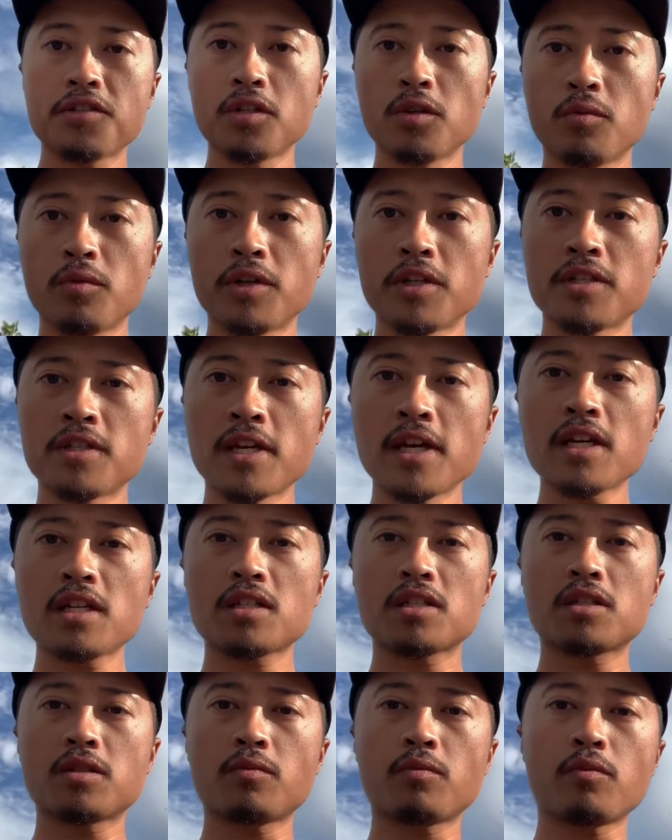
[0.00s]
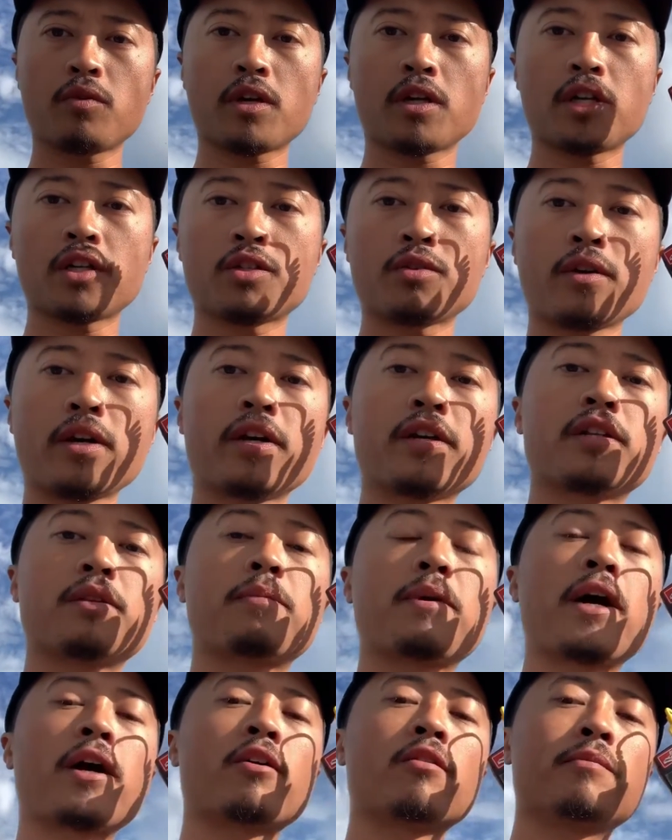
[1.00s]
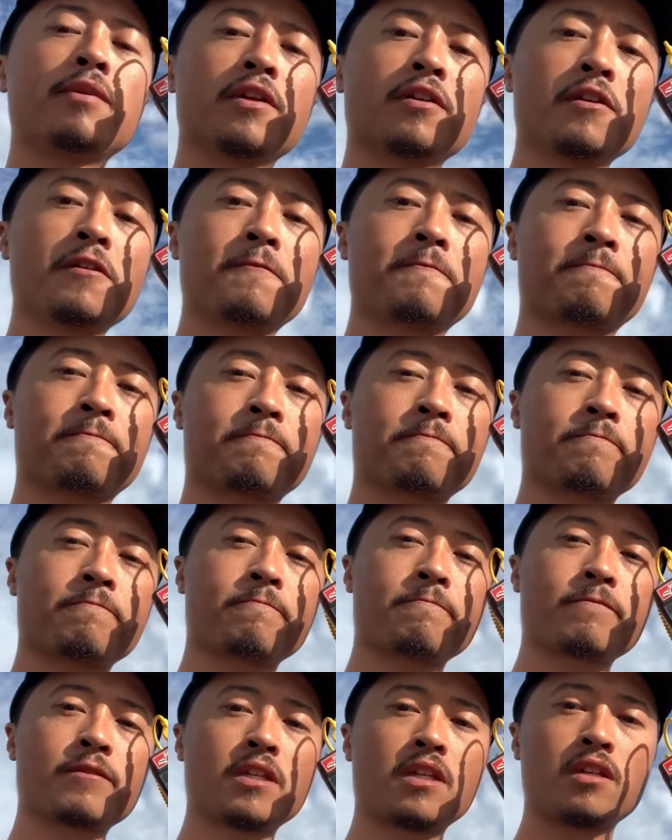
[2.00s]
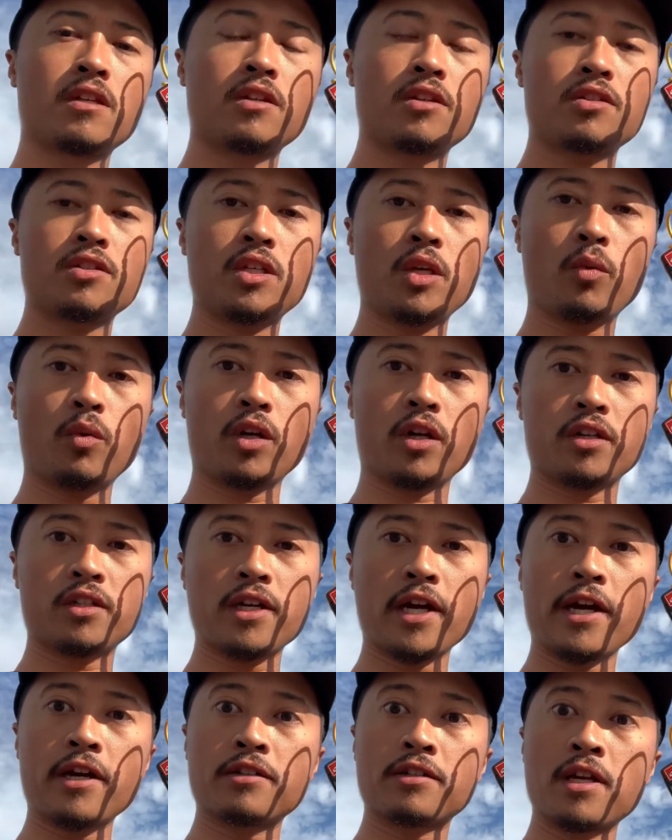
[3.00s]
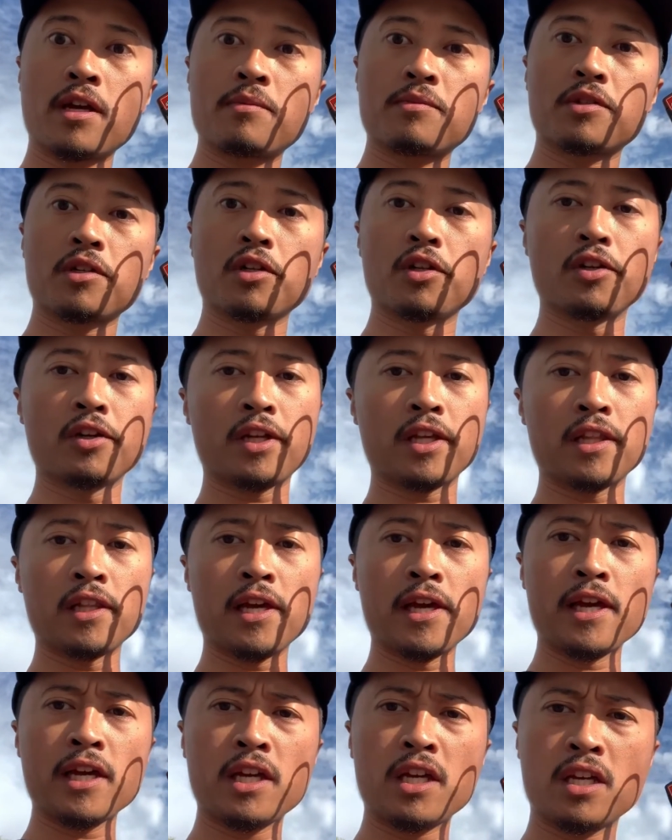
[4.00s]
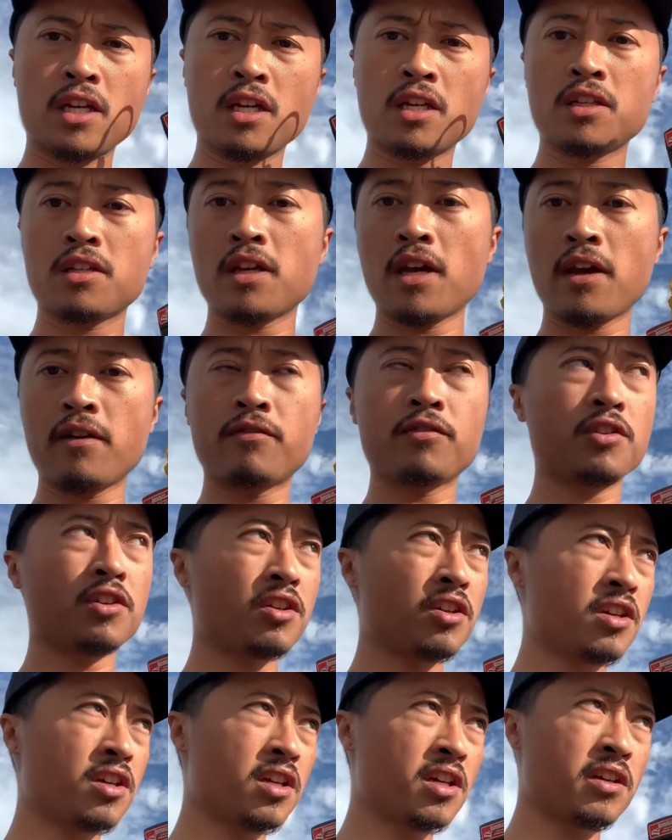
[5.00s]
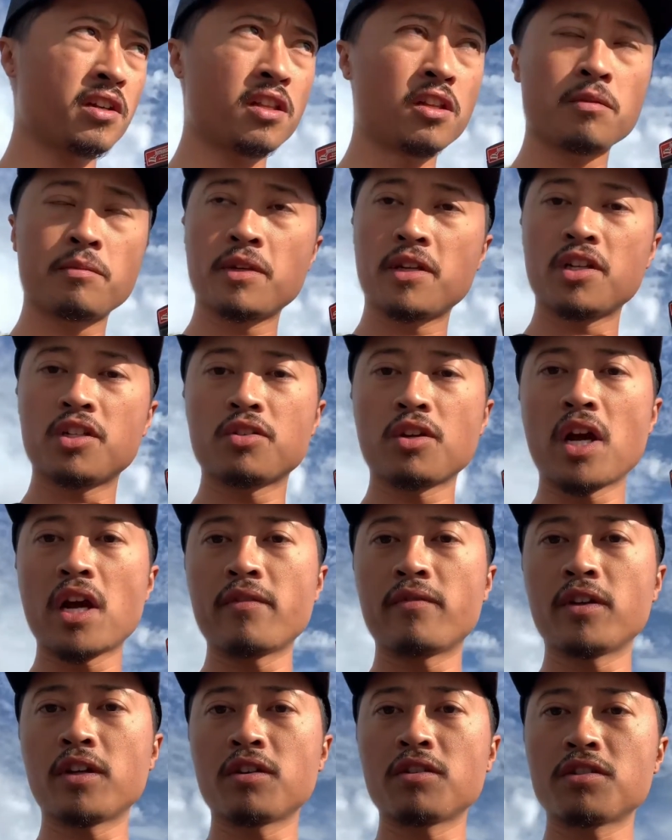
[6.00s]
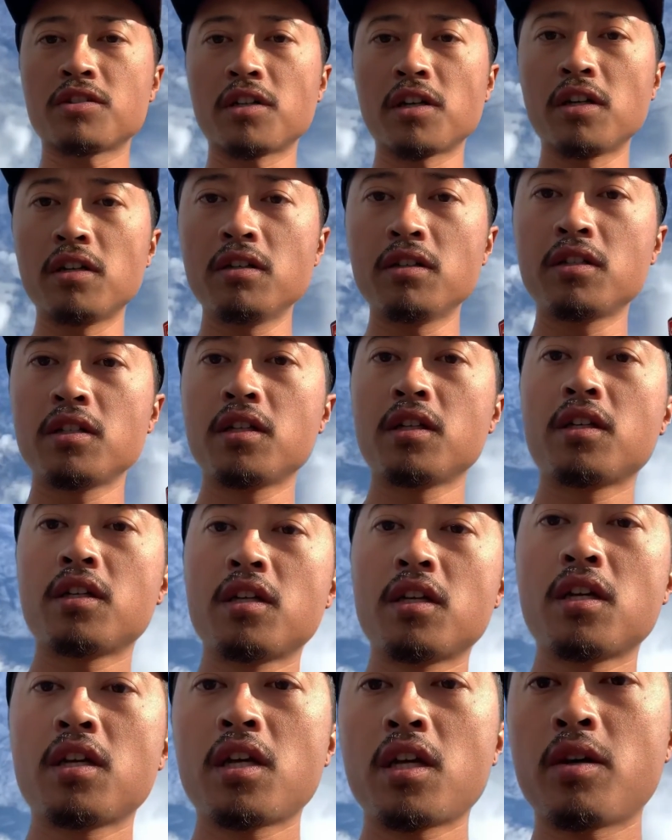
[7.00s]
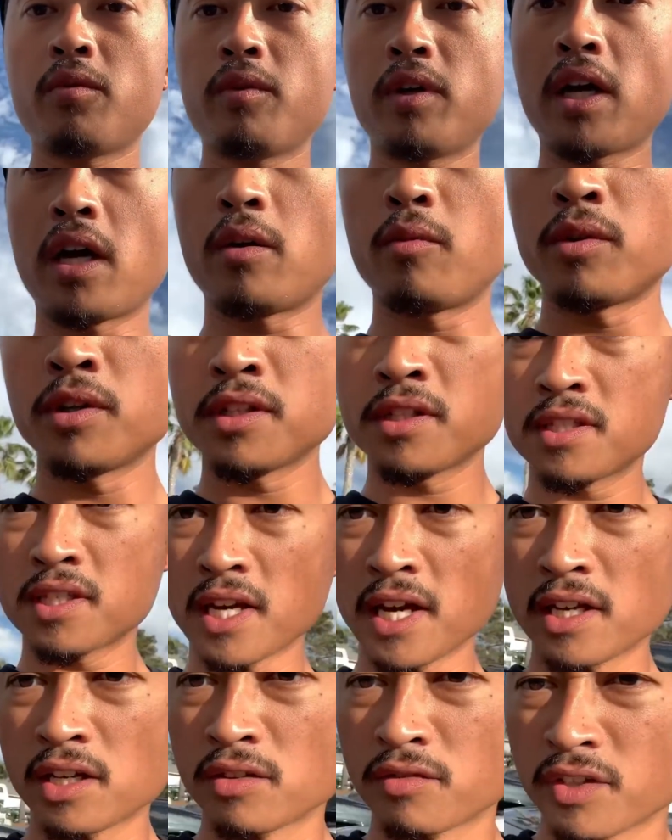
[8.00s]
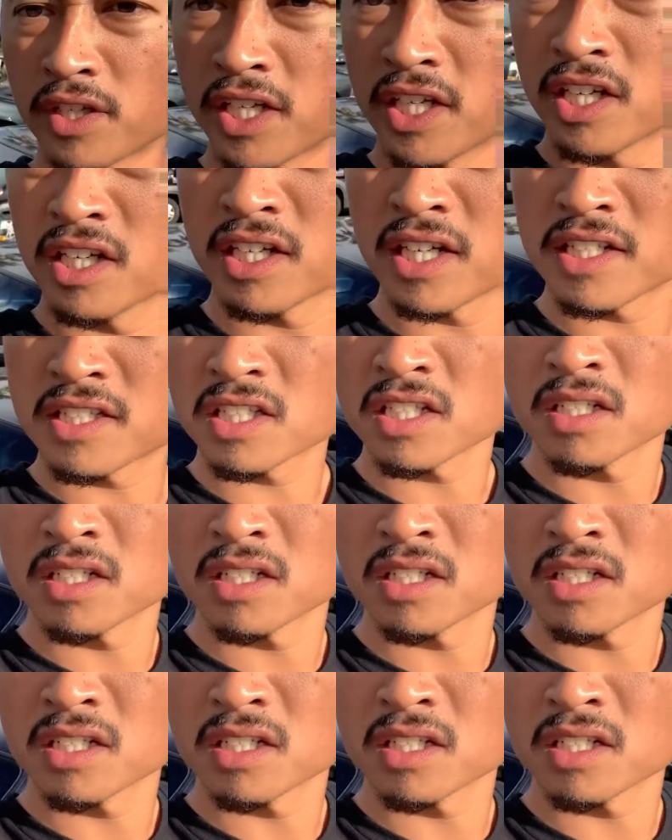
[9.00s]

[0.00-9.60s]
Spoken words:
what is next? We're gonna try out the Pyrometer, see what our tire temps are looking like after a little bit of driving or so. We got one side over here that's gonna